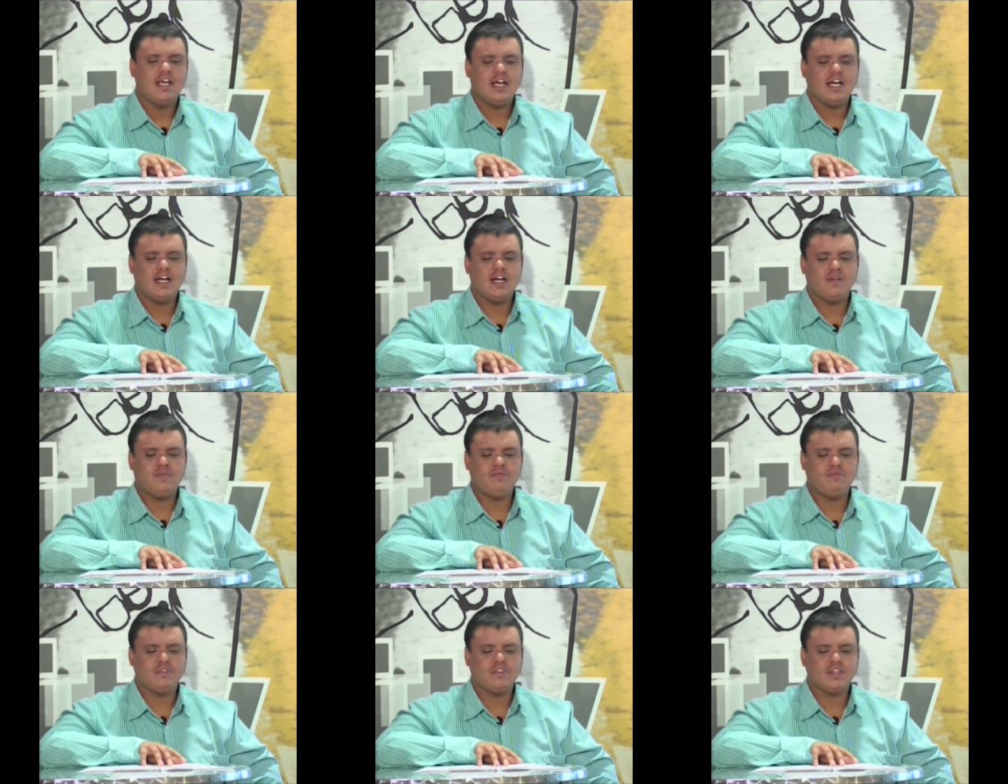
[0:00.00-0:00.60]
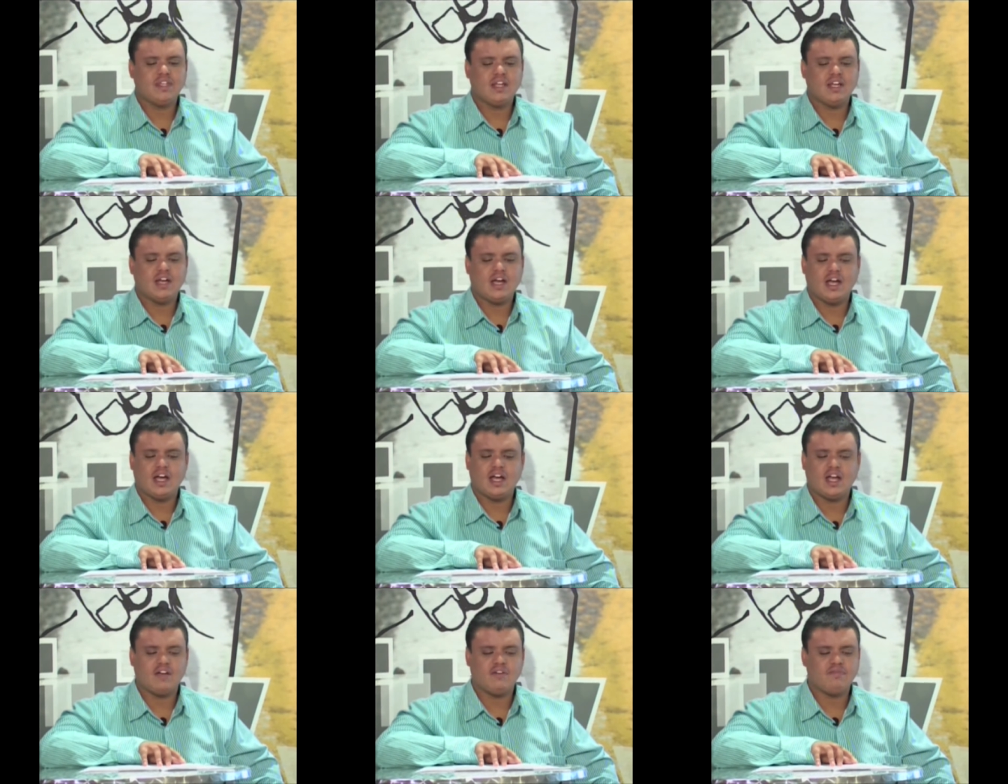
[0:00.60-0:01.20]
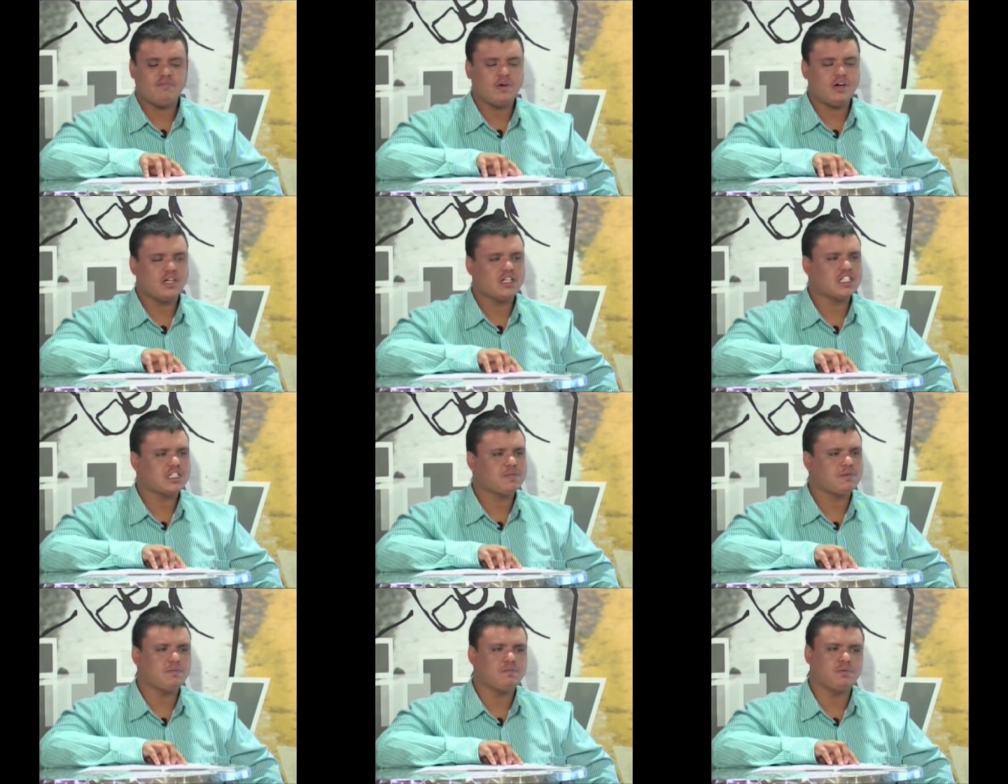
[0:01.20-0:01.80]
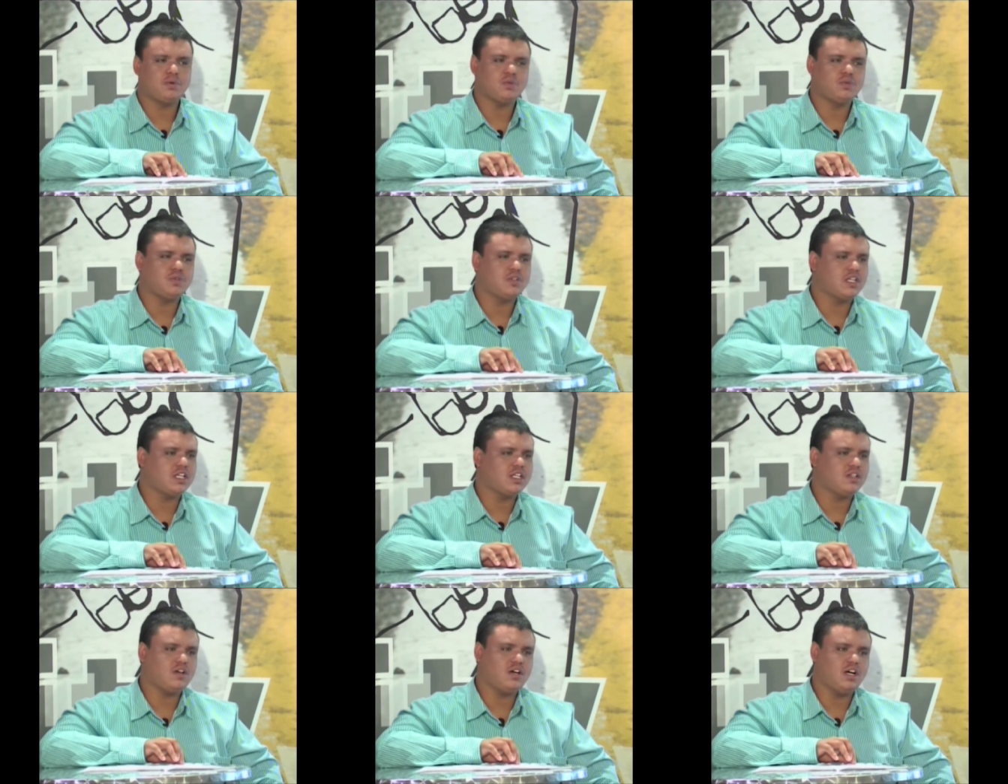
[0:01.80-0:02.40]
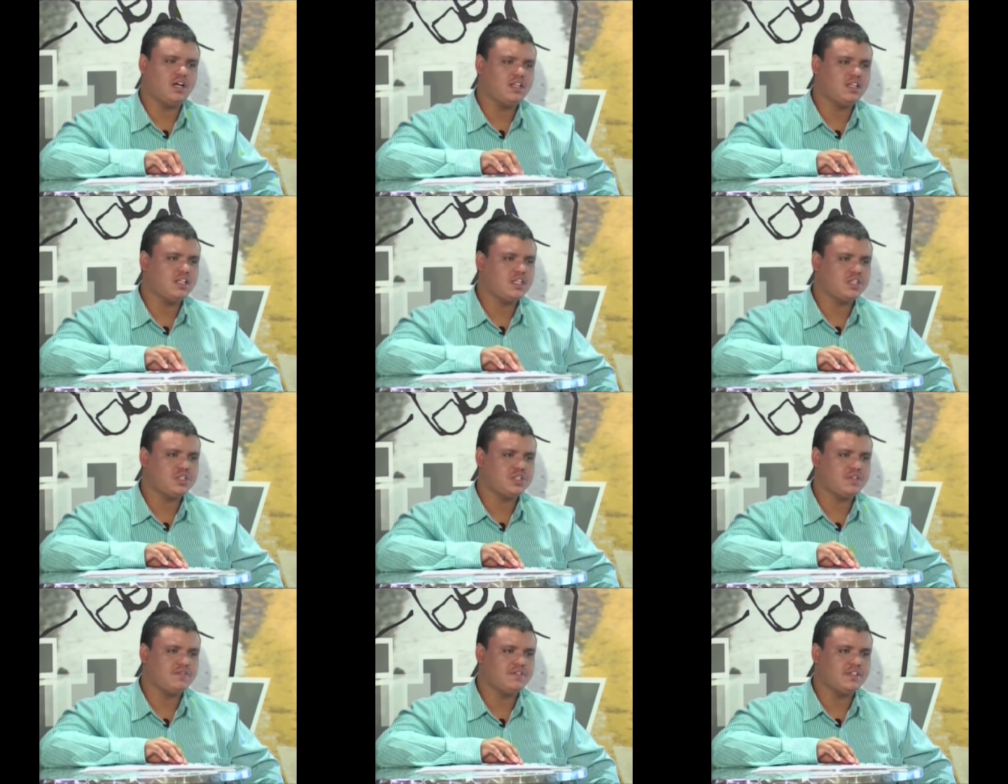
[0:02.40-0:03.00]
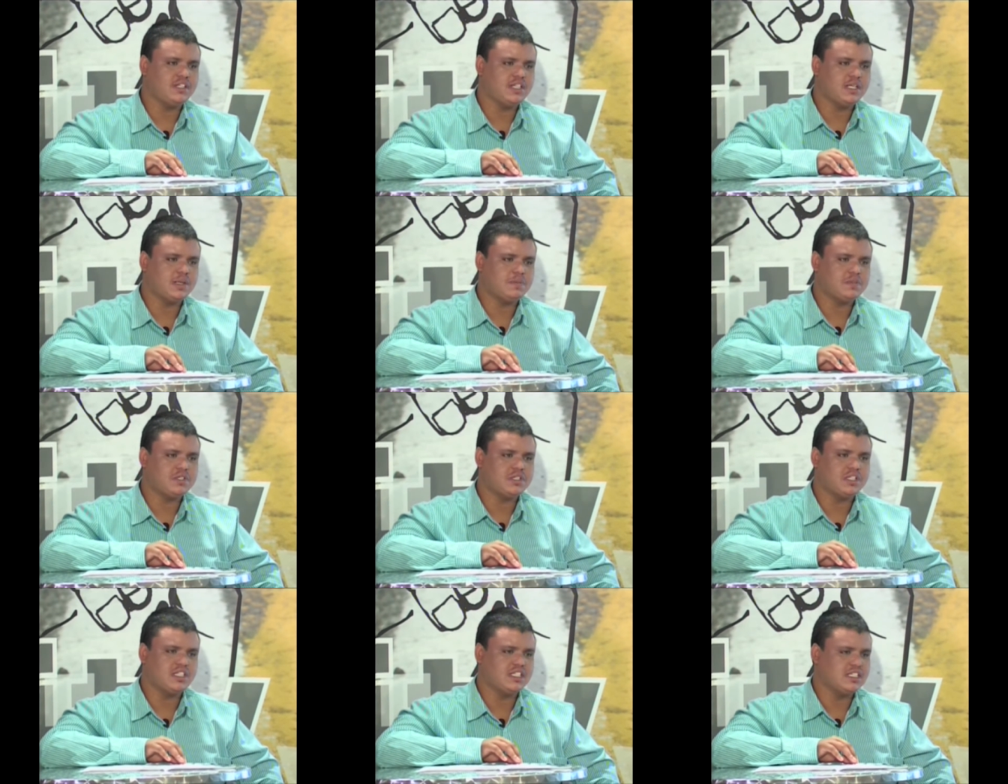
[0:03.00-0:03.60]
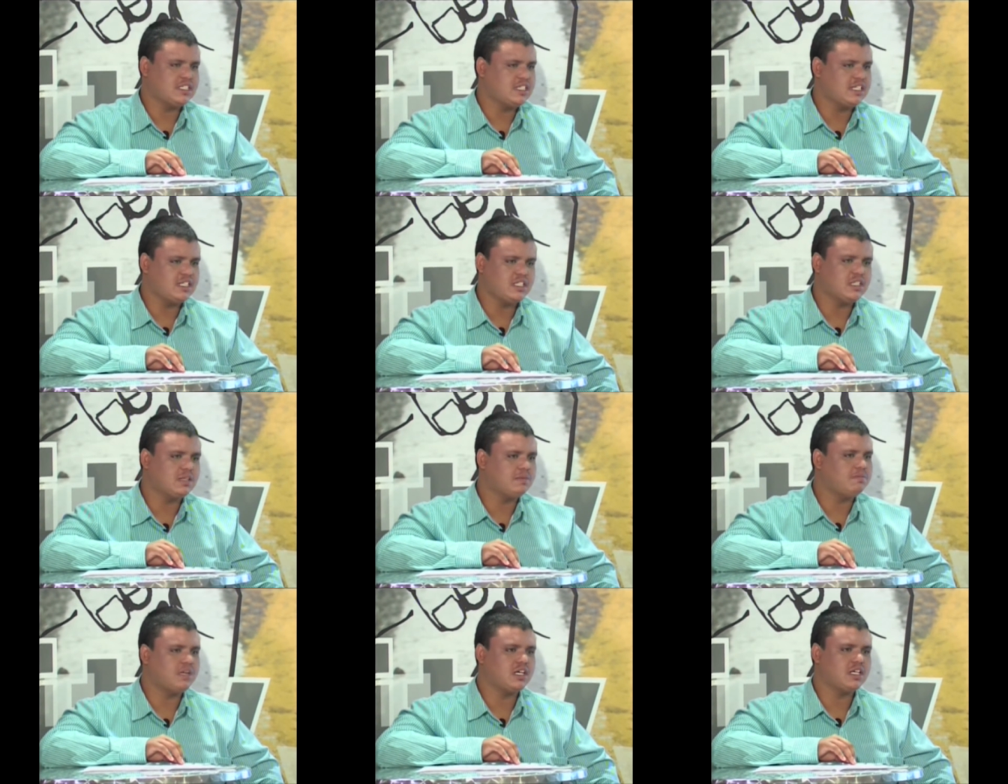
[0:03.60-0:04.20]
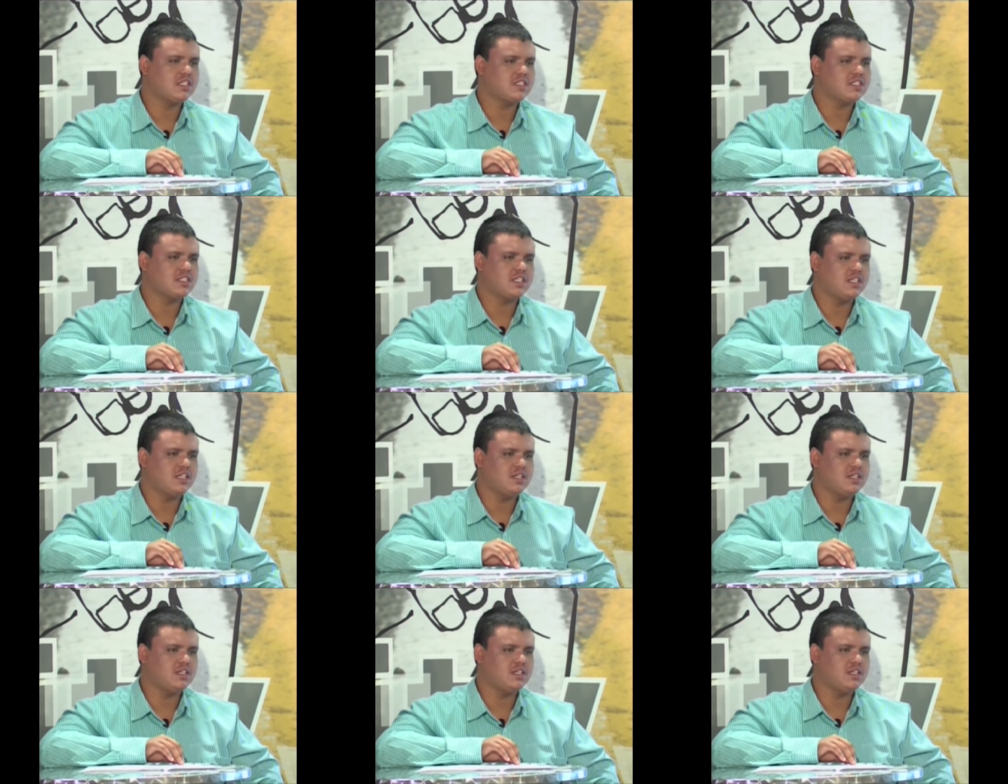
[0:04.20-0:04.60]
Have parties been brought together on the issue of encryption, the set-top box?